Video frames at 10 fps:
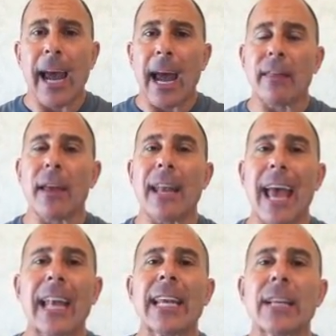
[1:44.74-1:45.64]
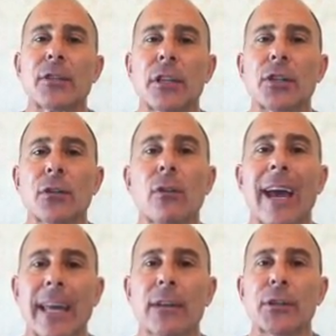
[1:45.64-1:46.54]
And then any additional
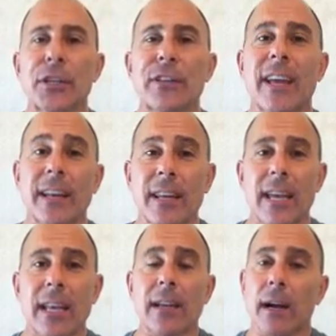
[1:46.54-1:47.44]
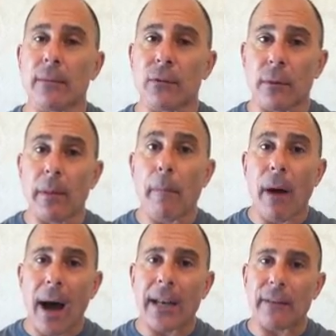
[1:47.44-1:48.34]
energy they need comes from the
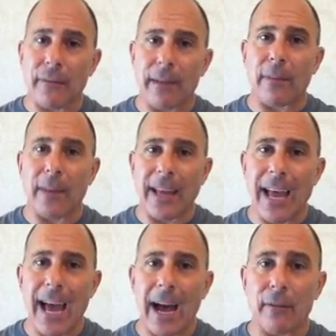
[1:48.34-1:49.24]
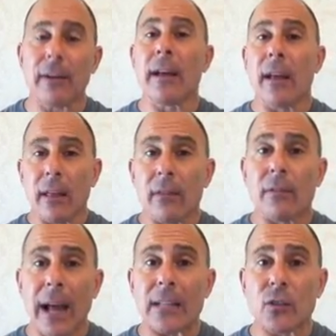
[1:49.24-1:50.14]
body fat that they have.
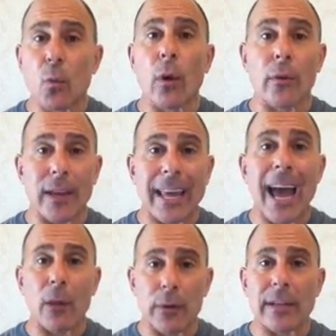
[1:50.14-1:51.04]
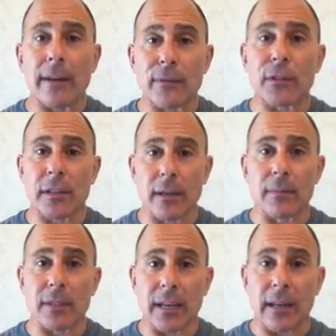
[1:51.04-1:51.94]
That's where the calorie deficit
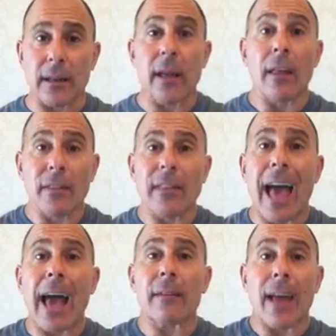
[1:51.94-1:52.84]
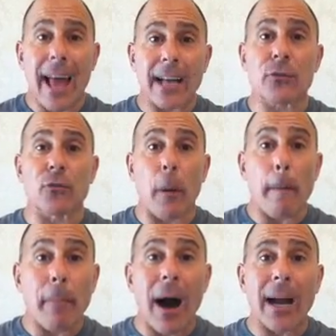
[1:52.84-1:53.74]
comes in. That extra
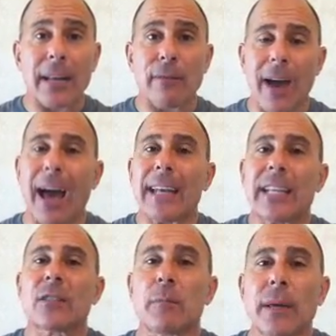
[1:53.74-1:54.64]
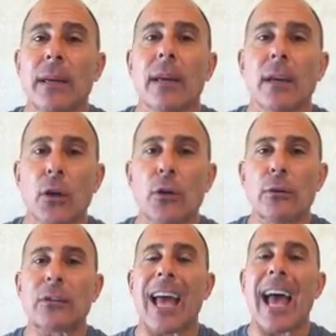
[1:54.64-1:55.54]
body fat is being
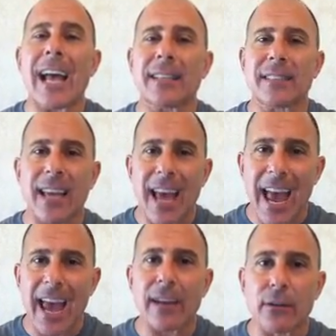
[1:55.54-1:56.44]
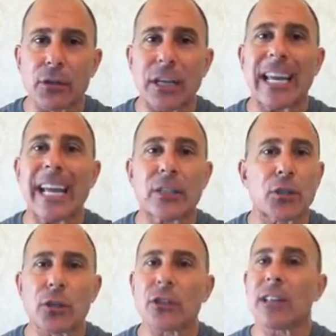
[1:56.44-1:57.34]
used as energy. It's
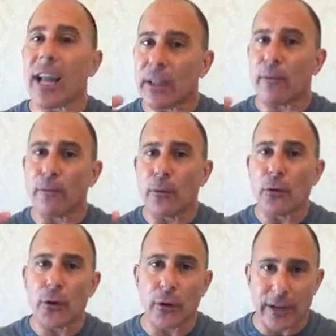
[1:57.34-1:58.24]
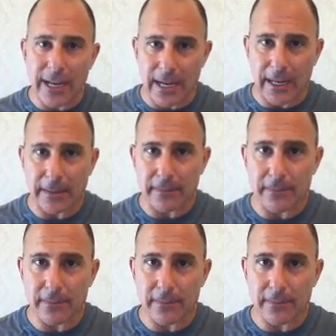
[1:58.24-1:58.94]
just like the food you're eating.